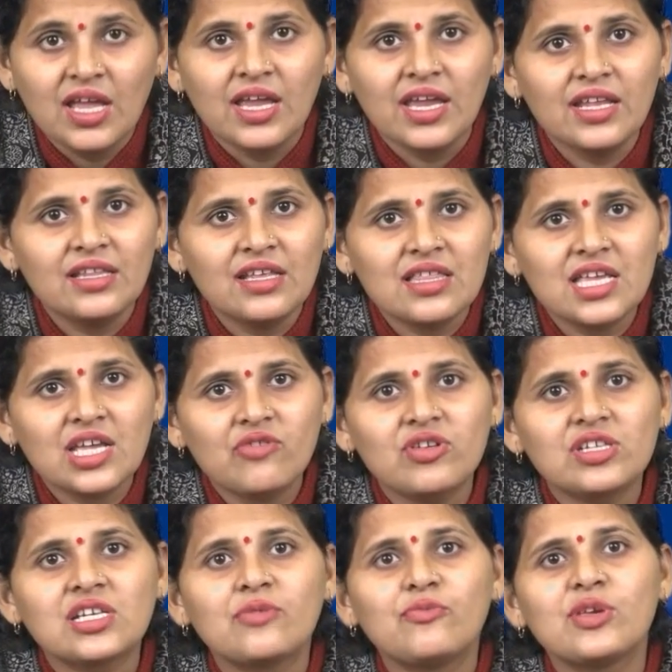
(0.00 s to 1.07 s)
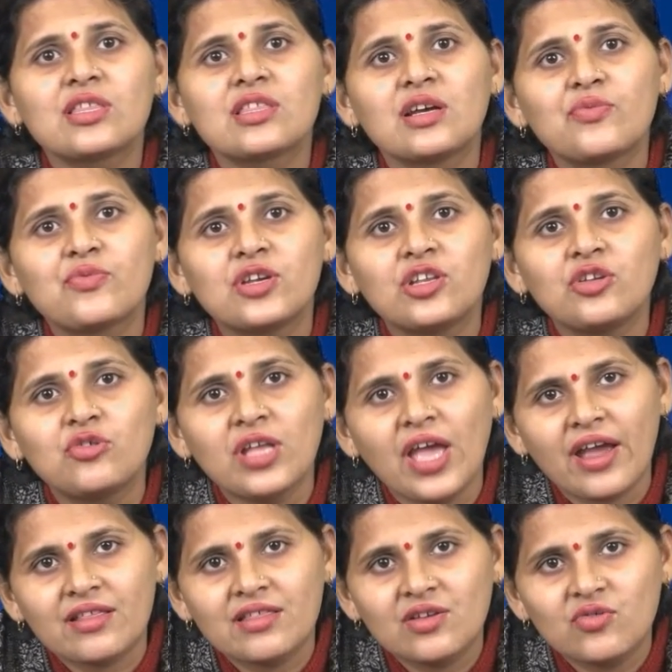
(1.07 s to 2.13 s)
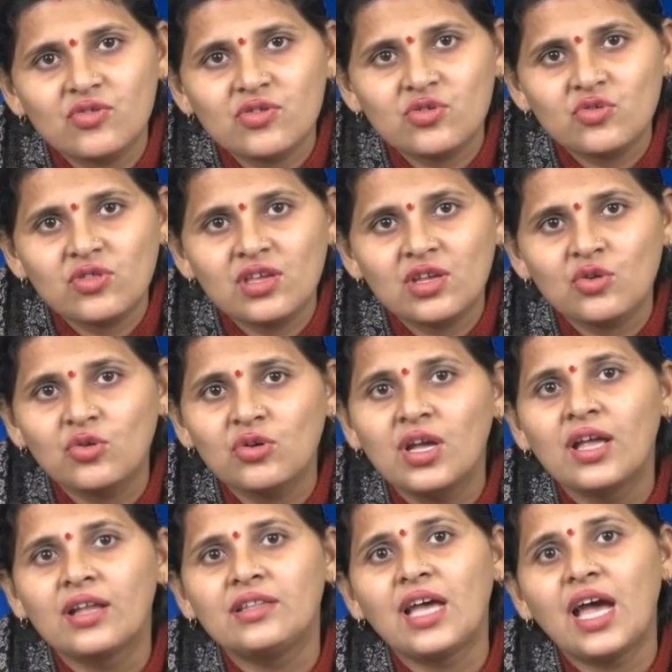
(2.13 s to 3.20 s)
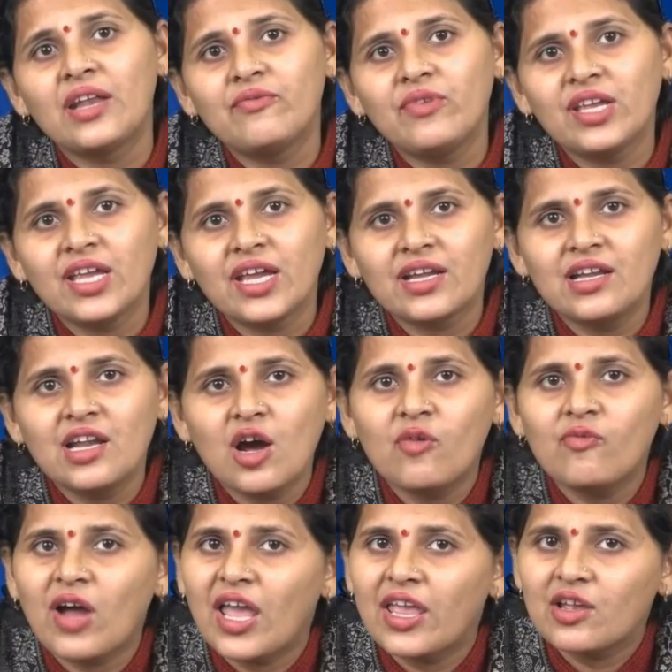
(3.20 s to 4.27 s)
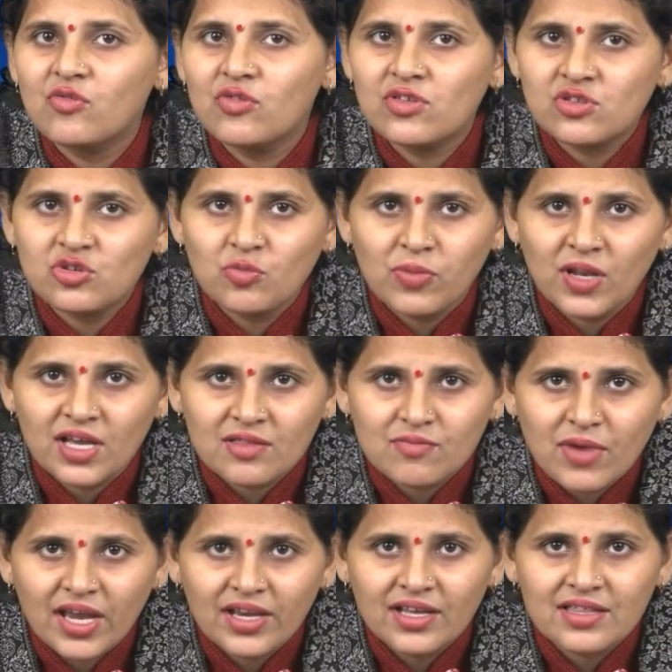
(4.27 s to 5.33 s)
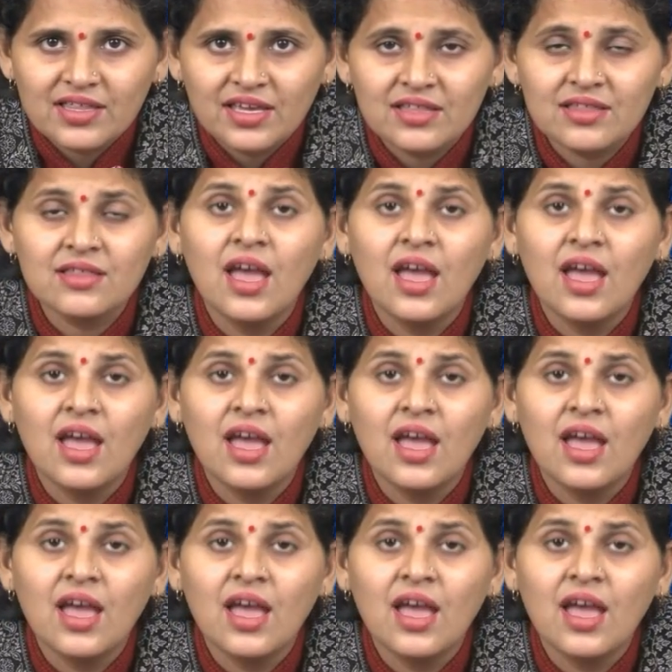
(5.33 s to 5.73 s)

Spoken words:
In this equation we substitute x equals to 0. Then we get now y equals to plus minus a.